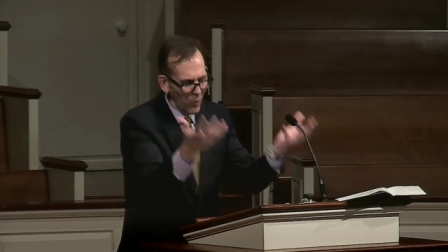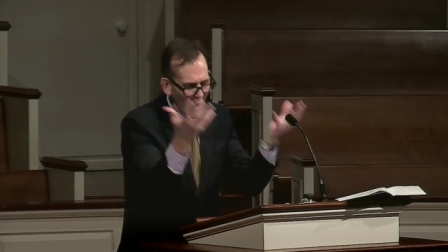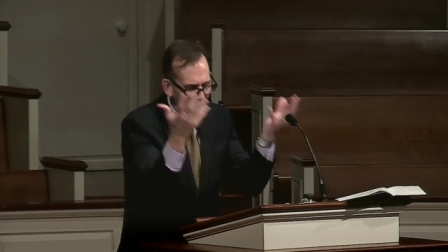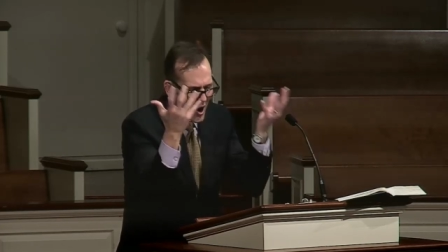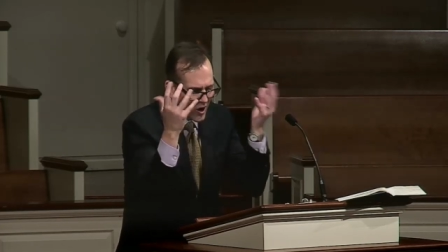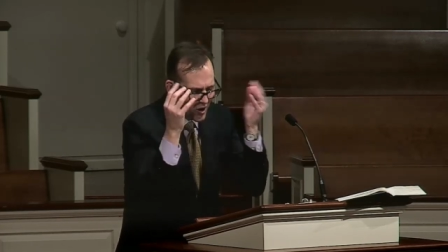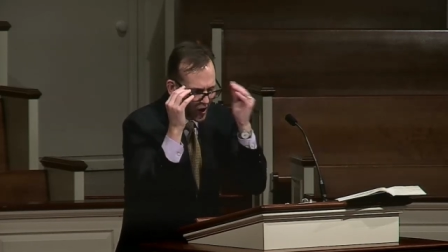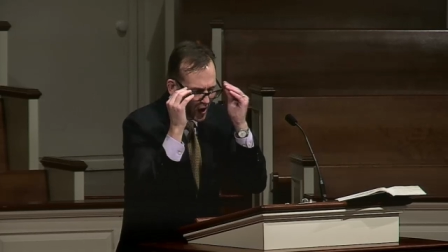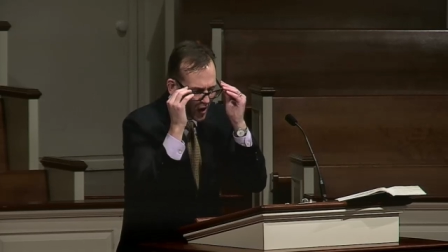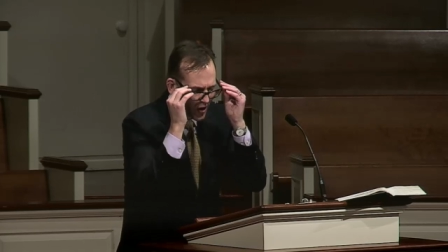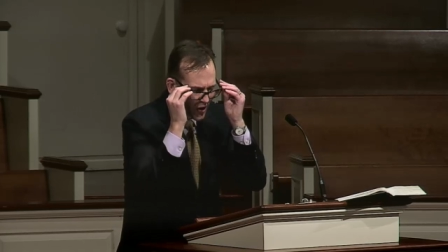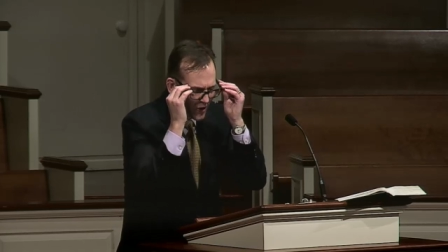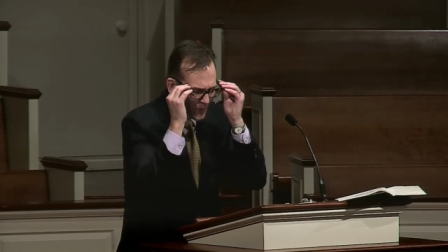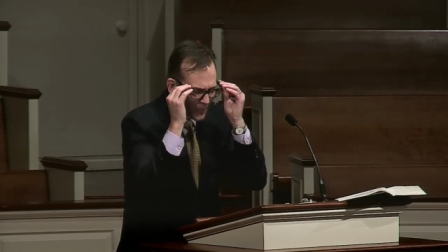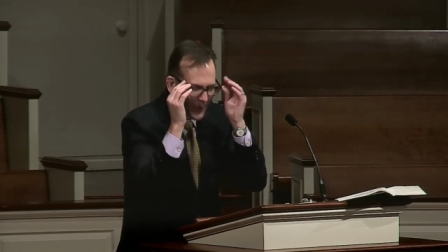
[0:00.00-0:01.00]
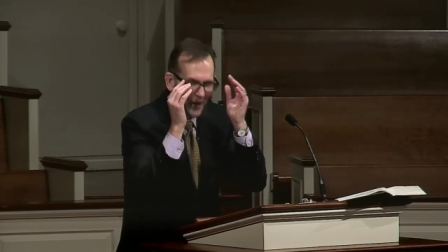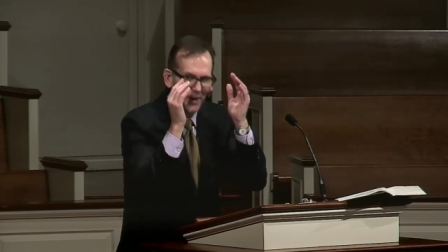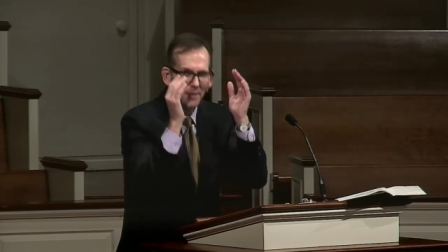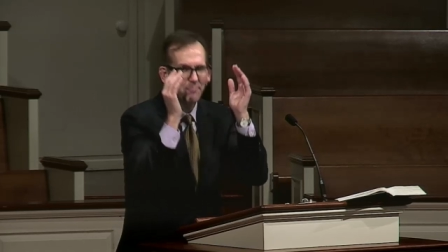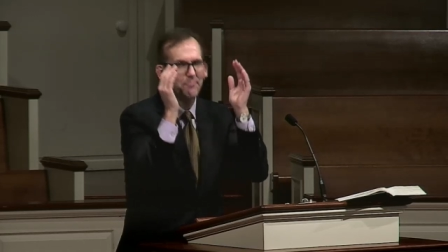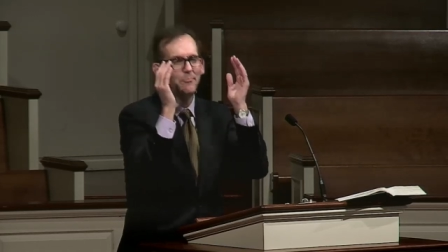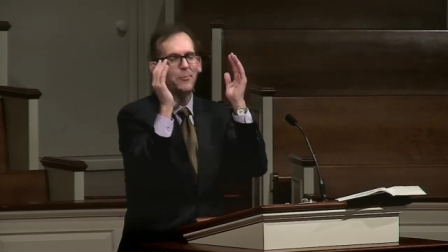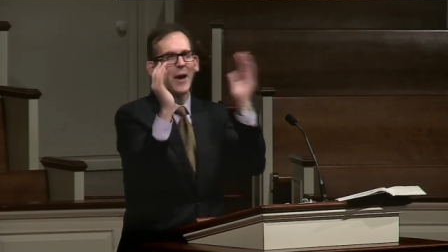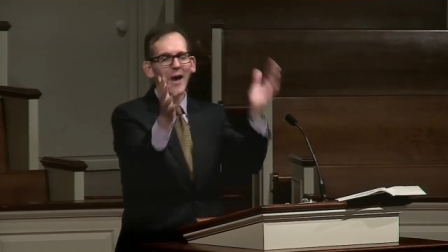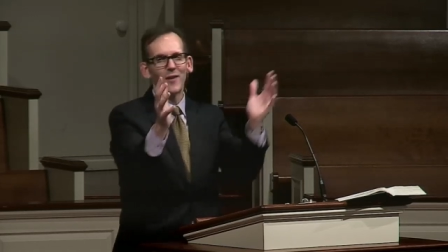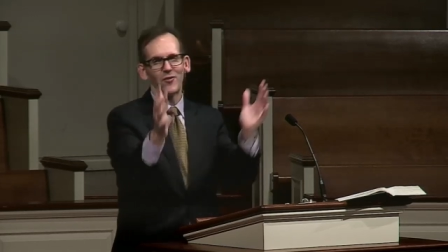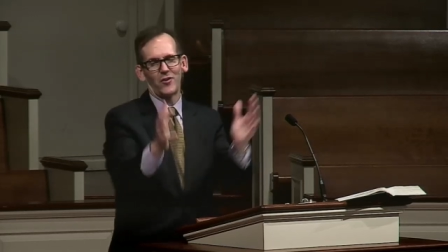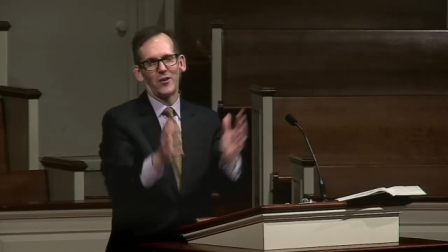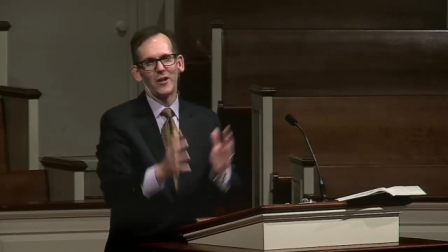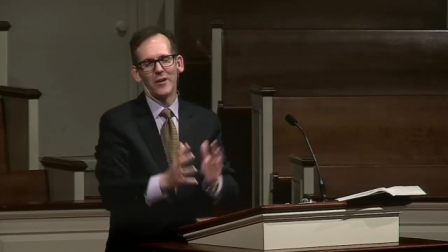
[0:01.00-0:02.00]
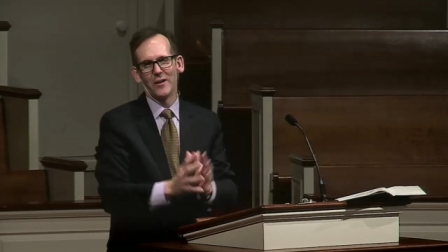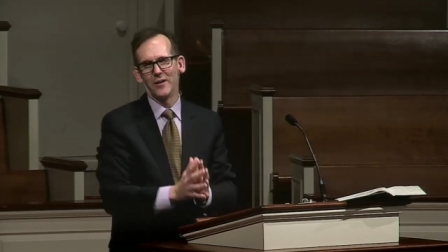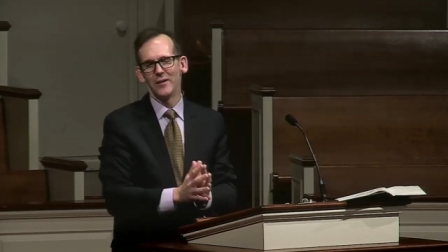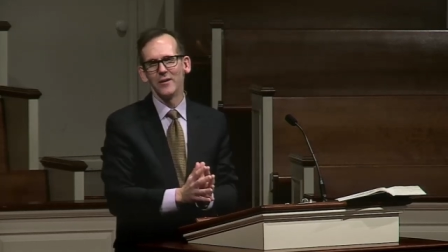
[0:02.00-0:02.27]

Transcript: What could be better?